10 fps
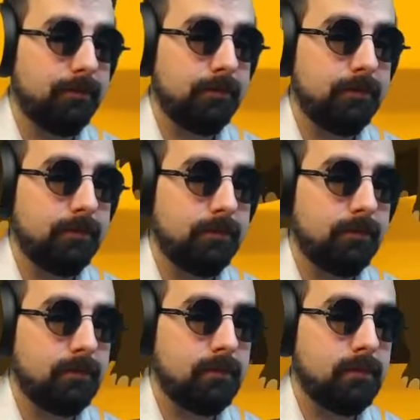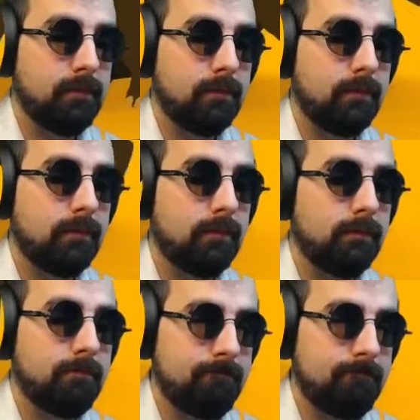Nobody speaks.